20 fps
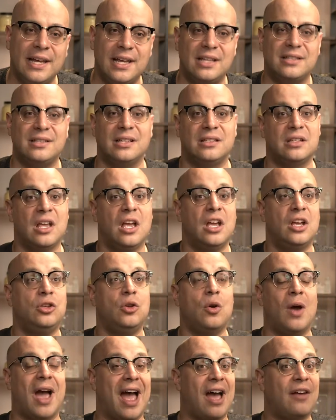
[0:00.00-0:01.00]
He says,
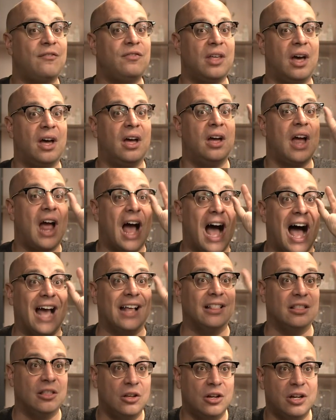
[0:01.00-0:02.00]
you have the,
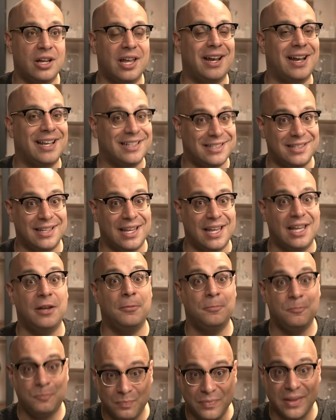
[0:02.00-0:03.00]
I look and I see,
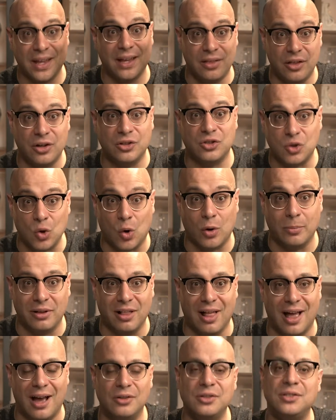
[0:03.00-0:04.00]
there's storm
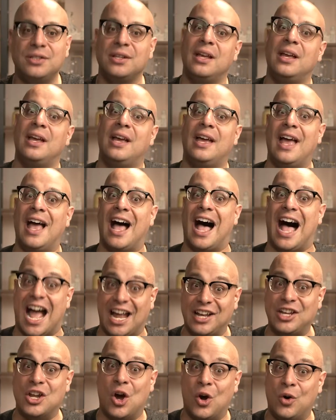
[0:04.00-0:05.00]
clouds,
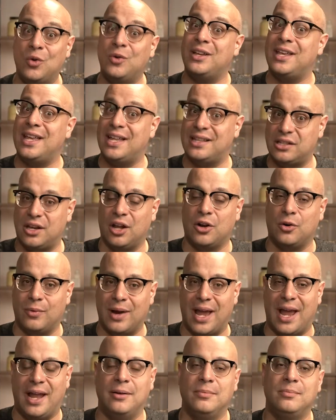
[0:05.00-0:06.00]
I know it's going to
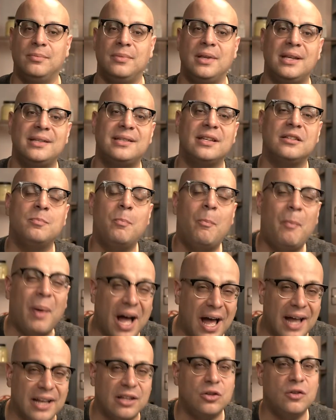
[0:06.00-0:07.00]
rain. He says,
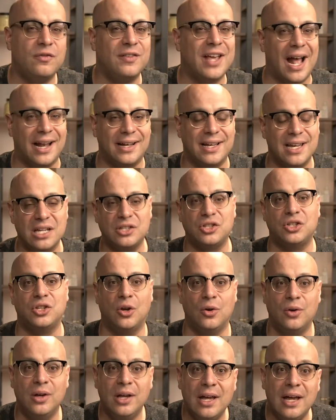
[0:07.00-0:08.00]
but you've got an
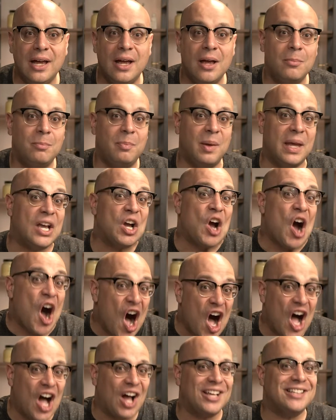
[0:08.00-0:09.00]
issue
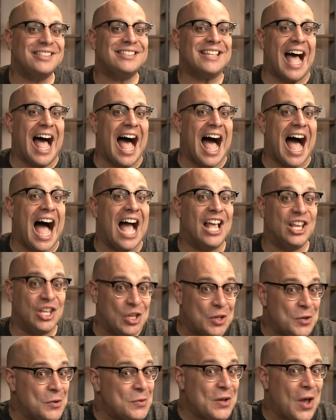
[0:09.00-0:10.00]
because
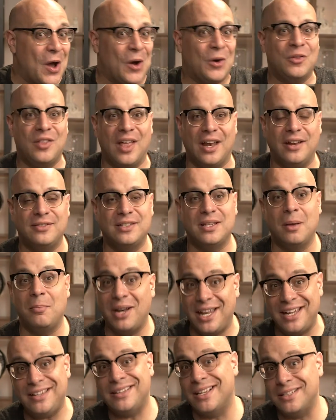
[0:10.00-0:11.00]
you know that if
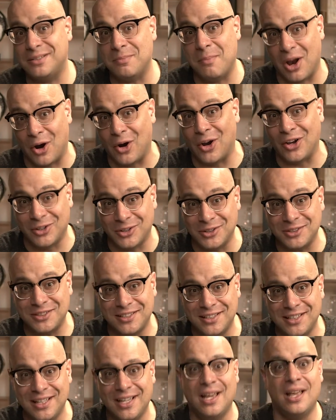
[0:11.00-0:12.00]
somebody does
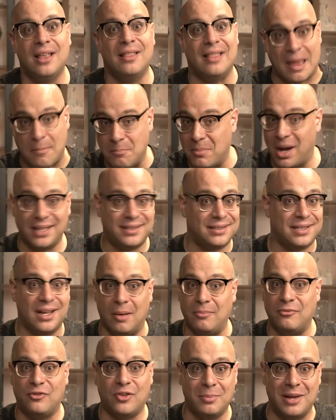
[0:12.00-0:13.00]
miracles, they must
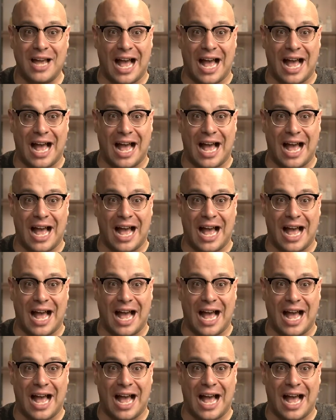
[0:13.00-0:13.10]
come from